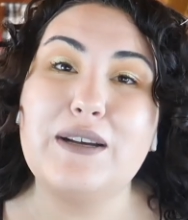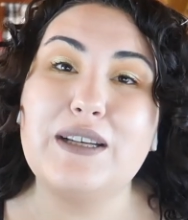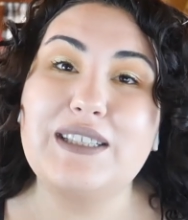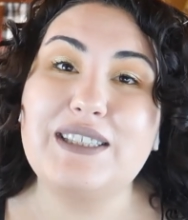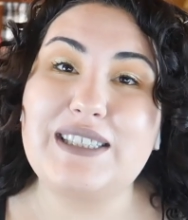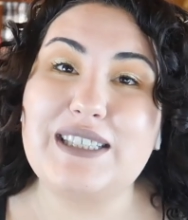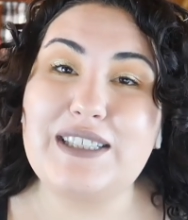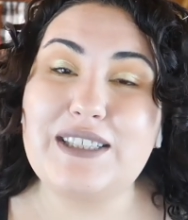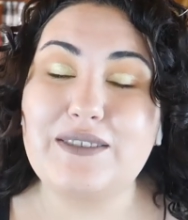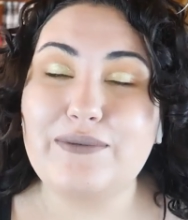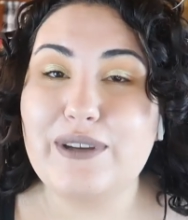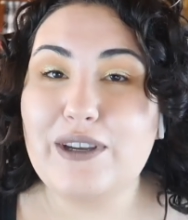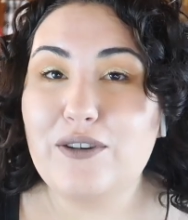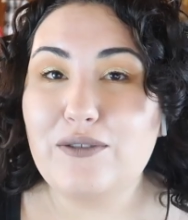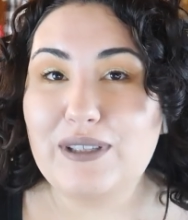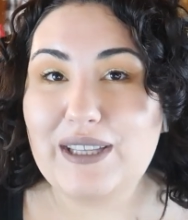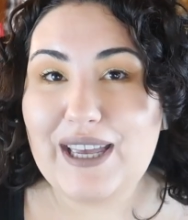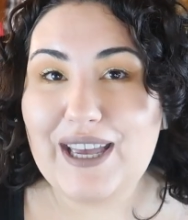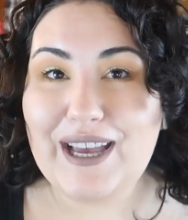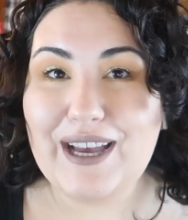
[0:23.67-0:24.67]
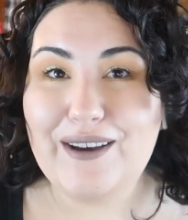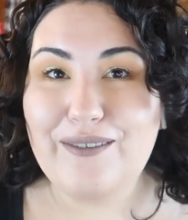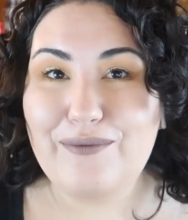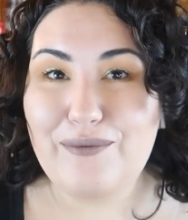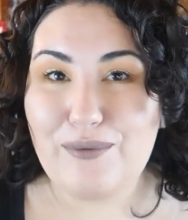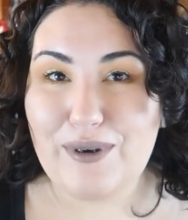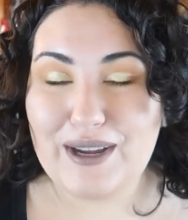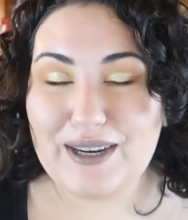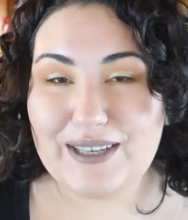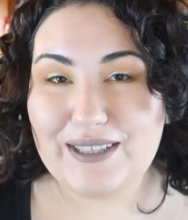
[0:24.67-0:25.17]
Since we only have
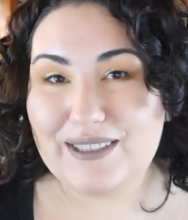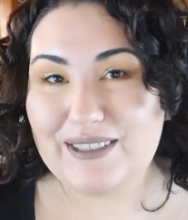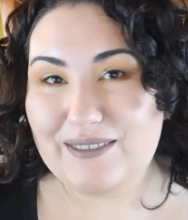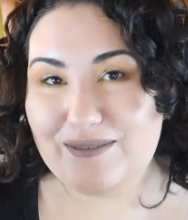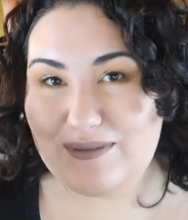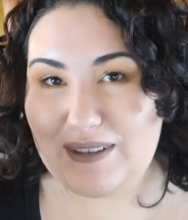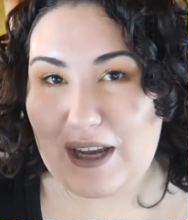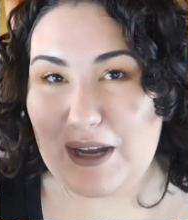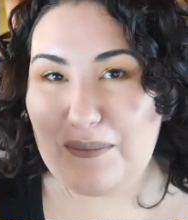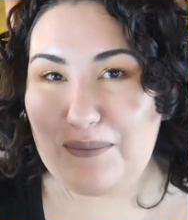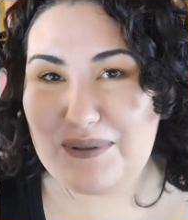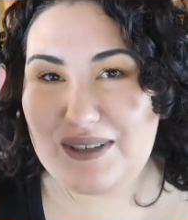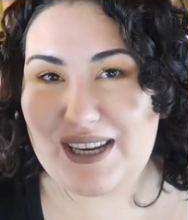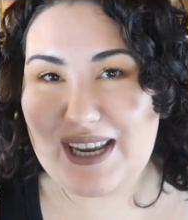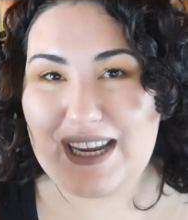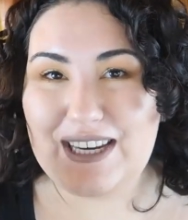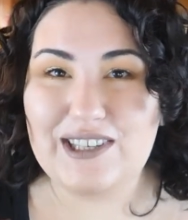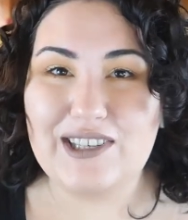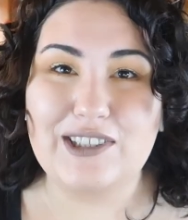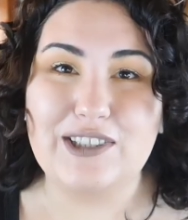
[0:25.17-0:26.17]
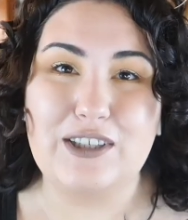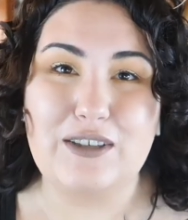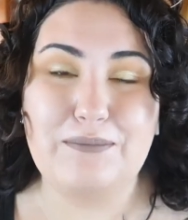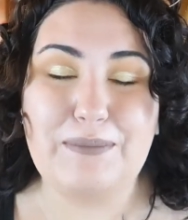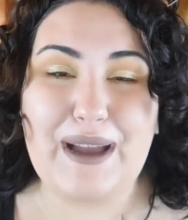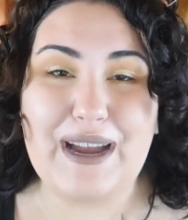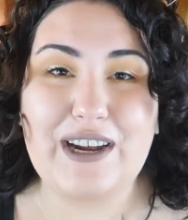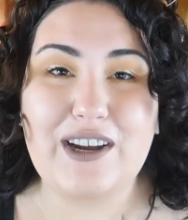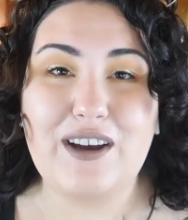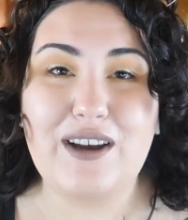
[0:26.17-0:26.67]
one update to look
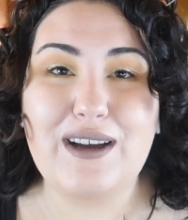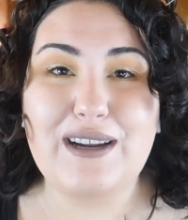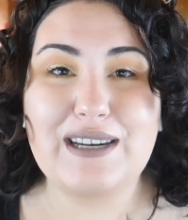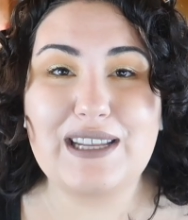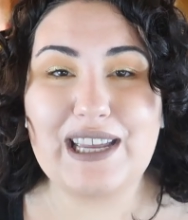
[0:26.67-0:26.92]
back on,